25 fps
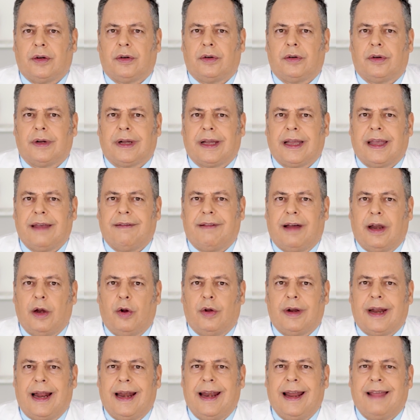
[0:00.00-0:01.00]
In
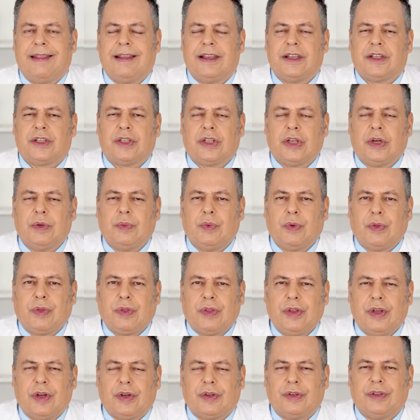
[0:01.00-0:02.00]
fact, weight
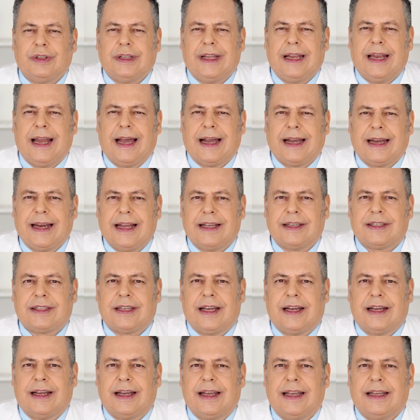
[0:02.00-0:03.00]
reduction
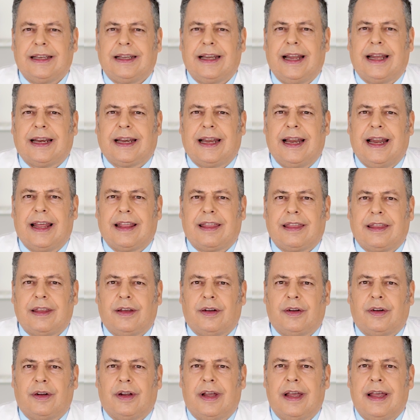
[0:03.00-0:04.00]
results in a
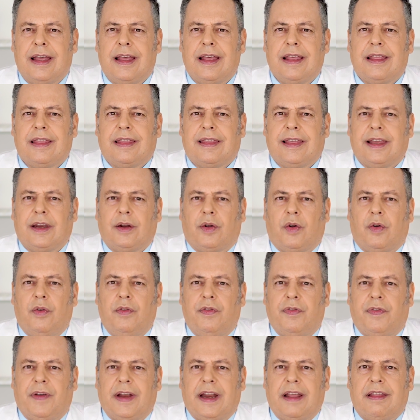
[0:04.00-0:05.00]
significant
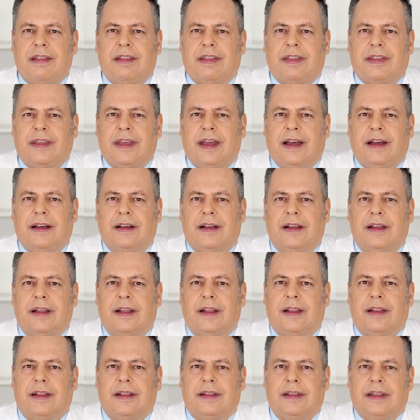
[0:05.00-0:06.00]
improvement in
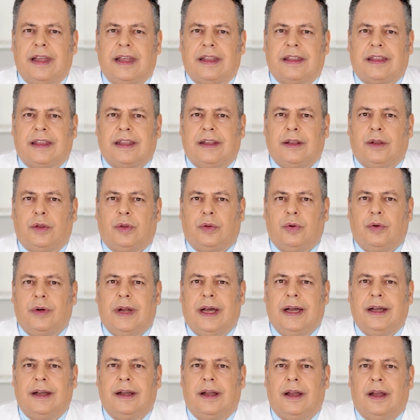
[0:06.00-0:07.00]
diabetes,
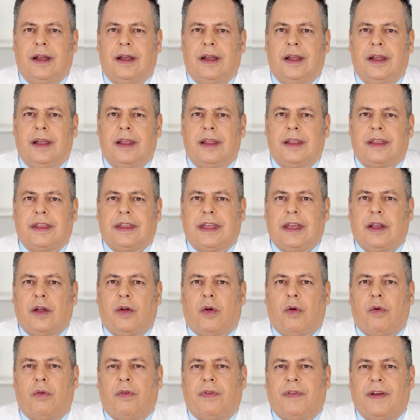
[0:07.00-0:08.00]
blood,
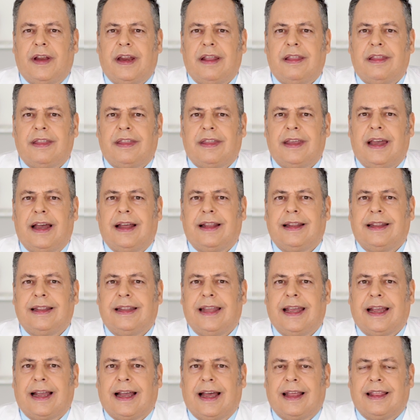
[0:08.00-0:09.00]
and
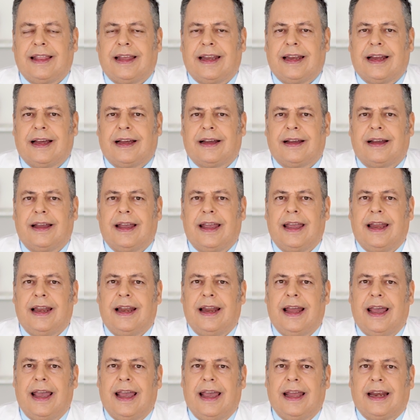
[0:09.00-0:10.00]
general sense of
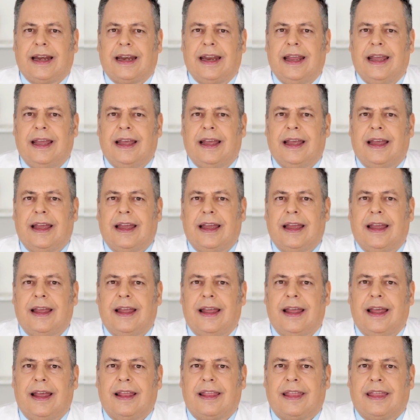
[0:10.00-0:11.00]
well-being.
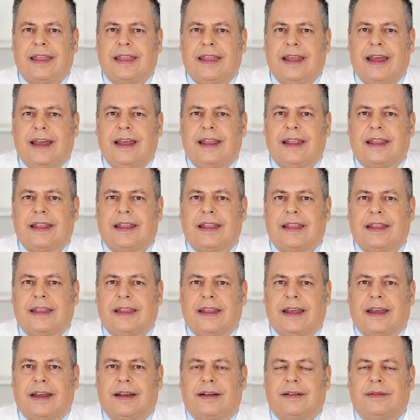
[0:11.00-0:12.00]
For many people,
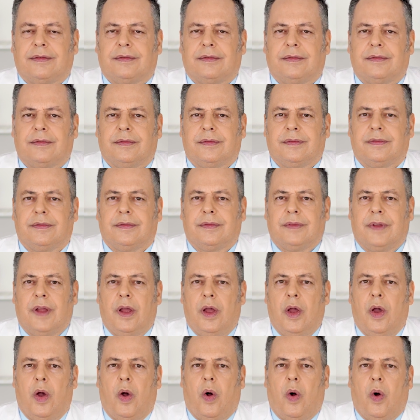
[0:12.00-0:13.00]
it is also
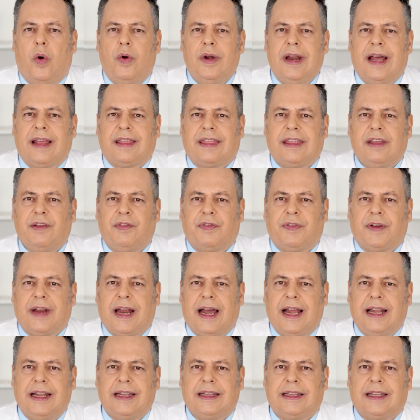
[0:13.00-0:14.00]
an aesthetic
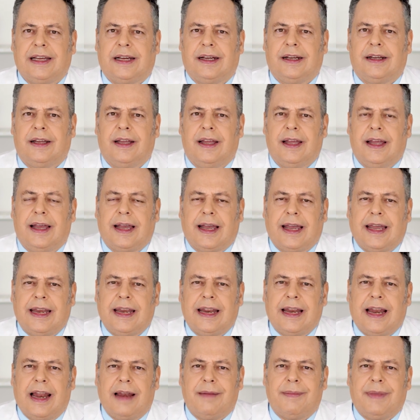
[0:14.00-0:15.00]
issue that
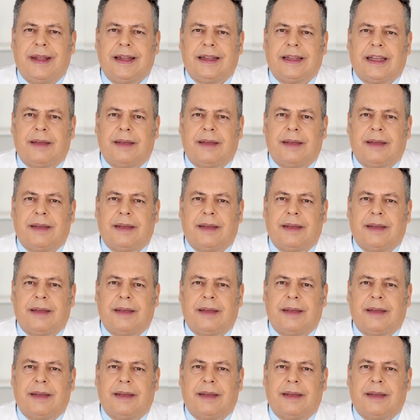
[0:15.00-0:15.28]
can lead